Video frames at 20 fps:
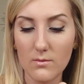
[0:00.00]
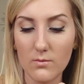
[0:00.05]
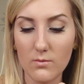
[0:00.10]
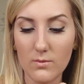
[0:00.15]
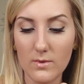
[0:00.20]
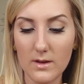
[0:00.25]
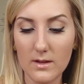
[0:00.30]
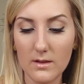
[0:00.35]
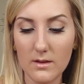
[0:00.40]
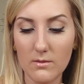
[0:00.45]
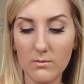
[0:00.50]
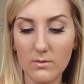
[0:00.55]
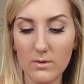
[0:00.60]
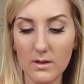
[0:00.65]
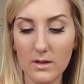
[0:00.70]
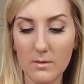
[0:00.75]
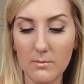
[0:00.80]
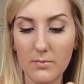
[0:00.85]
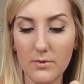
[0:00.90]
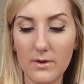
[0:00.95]
Really,
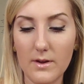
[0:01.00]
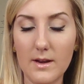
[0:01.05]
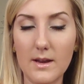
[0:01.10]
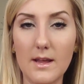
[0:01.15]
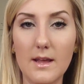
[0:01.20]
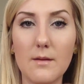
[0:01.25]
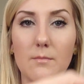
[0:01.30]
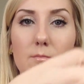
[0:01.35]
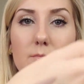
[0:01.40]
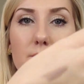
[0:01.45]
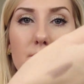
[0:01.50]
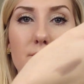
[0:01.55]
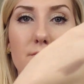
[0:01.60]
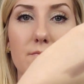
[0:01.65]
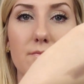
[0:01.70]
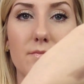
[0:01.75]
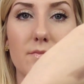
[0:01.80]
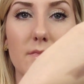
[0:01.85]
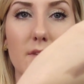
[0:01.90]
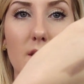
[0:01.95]
really pretty.
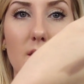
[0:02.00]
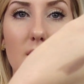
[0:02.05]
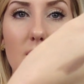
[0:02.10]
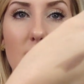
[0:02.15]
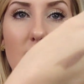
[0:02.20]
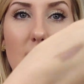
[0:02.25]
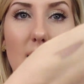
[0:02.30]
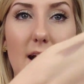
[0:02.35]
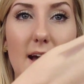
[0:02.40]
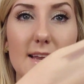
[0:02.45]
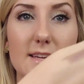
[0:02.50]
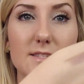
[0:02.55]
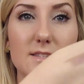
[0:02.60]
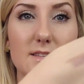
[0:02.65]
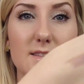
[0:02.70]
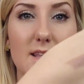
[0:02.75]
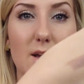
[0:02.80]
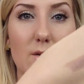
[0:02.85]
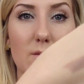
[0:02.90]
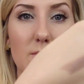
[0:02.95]
I just
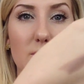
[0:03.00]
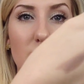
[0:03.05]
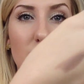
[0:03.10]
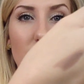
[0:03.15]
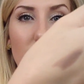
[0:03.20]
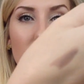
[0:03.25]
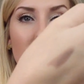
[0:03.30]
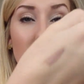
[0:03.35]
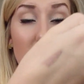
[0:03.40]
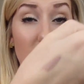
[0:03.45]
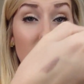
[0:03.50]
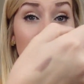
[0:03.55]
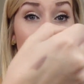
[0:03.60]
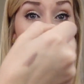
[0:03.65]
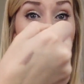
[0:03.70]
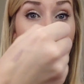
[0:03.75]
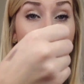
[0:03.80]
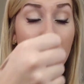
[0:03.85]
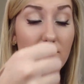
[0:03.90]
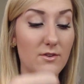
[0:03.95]
thought that would be really
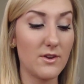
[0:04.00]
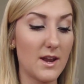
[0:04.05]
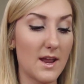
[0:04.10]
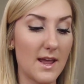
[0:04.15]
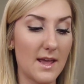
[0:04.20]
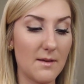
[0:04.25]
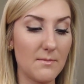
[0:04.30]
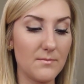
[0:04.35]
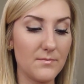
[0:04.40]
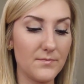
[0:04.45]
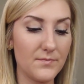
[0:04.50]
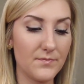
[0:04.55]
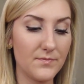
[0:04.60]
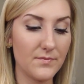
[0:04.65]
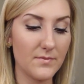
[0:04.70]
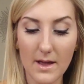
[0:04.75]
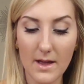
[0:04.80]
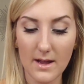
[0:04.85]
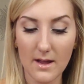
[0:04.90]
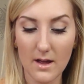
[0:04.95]
nice for every day.
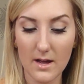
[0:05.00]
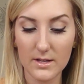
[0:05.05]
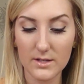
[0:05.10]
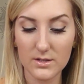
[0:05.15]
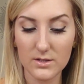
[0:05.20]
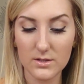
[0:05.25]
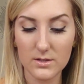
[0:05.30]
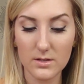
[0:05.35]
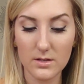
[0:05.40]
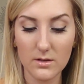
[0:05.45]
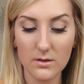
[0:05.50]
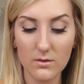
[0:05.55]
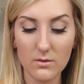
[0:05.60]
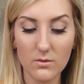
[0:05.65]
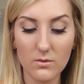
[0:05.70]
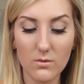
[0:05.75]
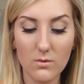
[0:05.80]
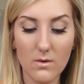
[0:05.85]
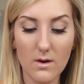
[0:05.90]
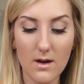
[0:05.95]
I got
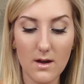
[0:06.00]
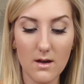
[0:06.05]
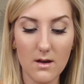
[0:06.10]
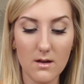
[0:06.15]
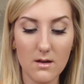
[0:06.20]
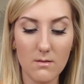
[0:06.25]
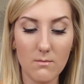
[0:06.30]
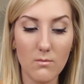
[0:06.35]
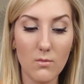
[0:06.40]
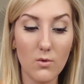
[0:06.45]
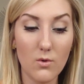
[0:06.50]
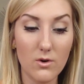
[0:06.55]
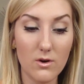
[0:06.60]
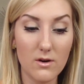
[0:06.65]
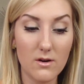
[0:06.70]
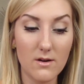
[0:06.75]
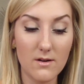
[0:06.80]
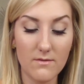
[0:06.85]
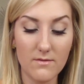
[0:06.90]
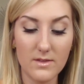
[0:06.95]
two
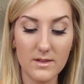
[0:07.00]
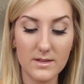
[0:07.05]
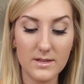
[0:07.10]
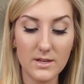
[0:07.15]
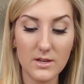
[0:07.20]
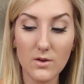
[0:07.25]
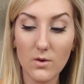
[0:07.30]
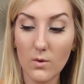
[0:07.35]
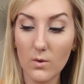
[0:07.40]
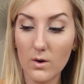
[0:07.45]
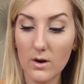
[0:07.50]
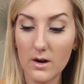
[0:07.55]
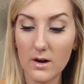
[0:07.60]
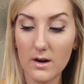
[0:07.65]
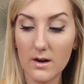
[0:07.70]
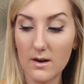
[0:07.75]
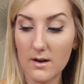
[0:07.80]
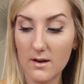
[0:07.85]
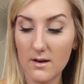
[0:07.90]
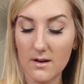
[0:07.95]
more of the
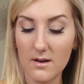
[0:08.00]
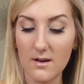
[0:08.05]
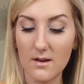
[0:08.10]
Dior